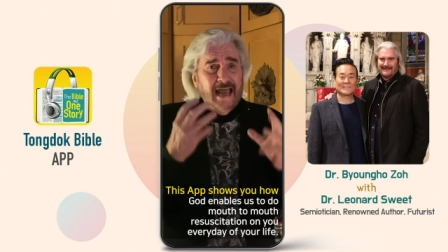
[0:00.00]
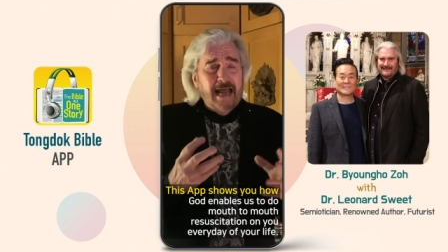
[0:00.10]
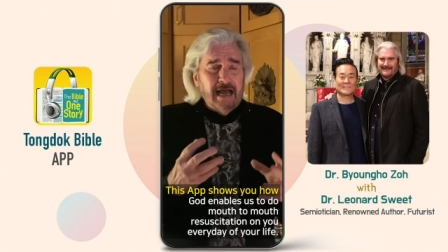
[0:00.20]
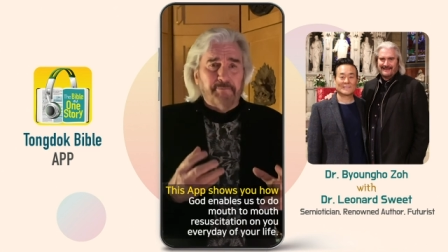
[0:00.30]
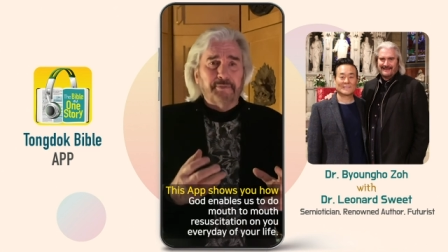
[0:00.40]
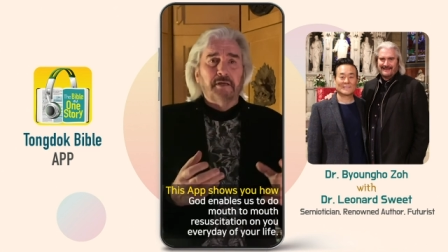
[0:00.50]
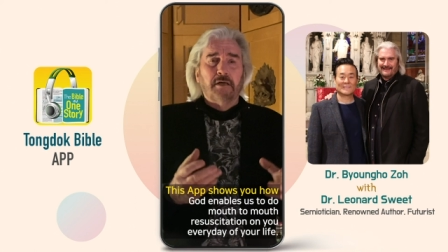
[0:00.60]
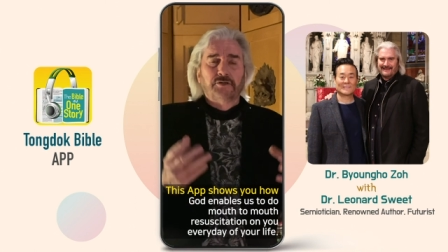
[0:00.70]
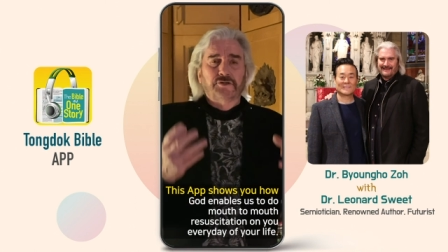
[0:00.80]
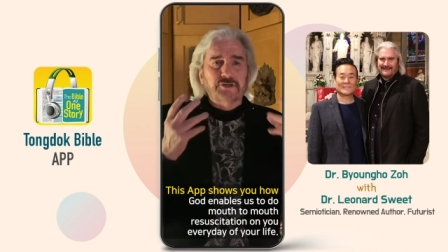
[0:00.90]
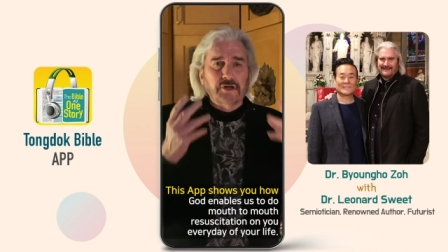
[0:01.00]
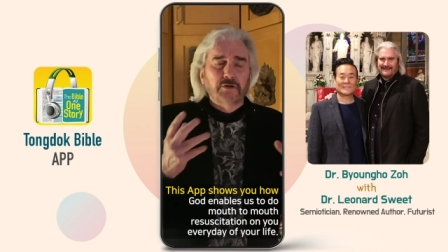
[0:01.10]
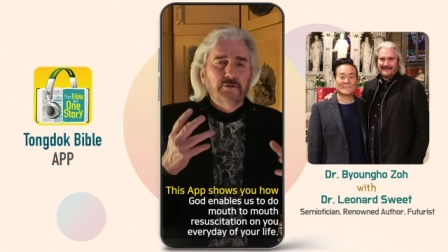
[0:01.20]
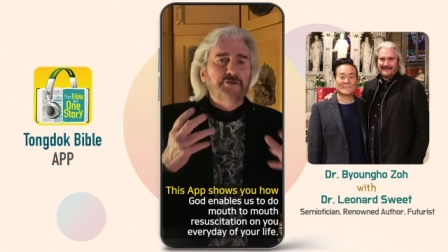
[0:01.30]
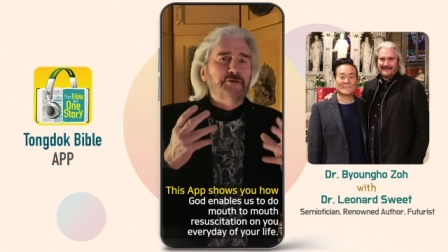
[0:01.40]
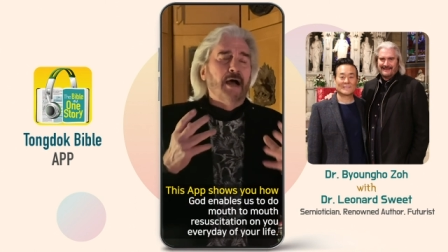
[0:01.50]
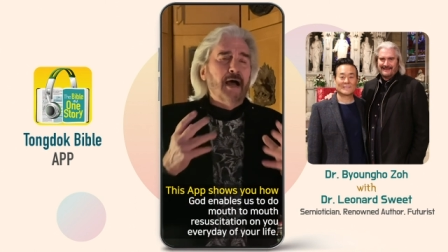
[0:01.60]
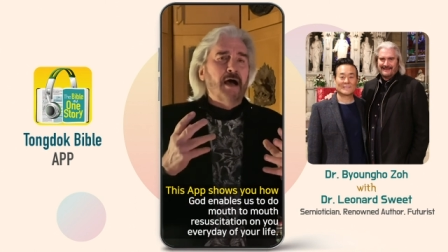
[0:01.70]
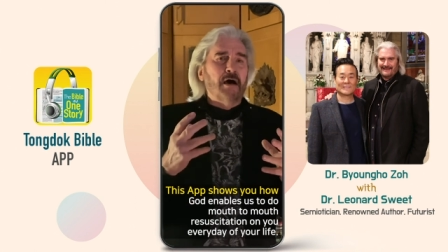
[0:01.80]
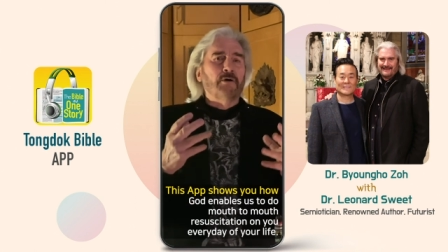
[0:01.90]
app shows you
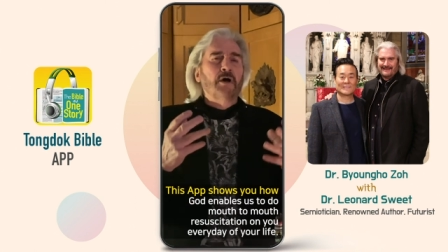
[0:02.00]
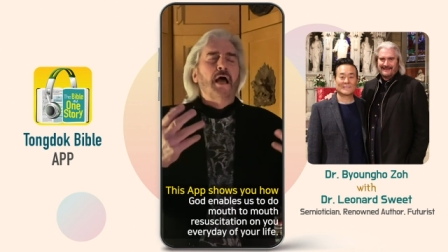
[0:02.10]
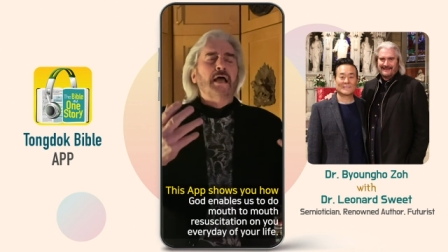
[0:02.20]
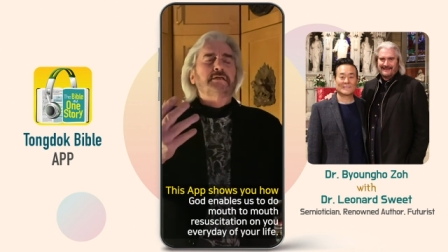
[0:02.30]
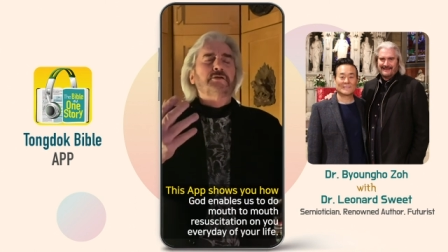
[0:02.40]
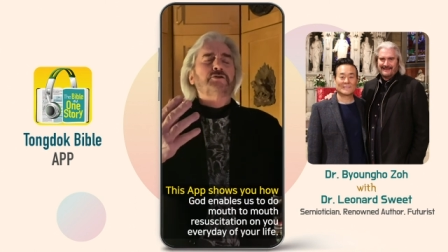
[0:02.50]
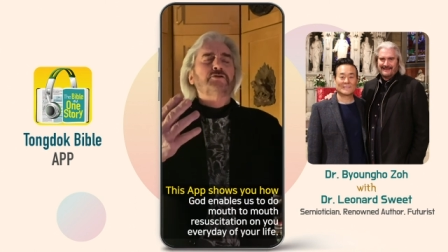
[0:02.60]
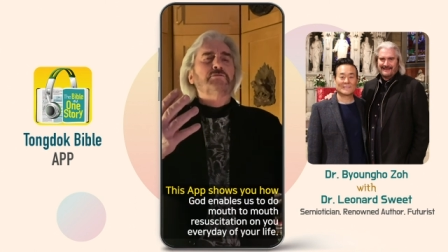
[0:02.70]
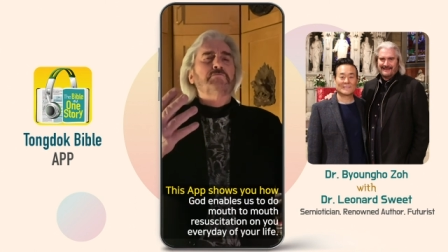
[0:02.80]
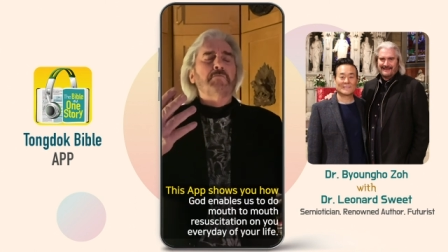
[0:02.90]
how to do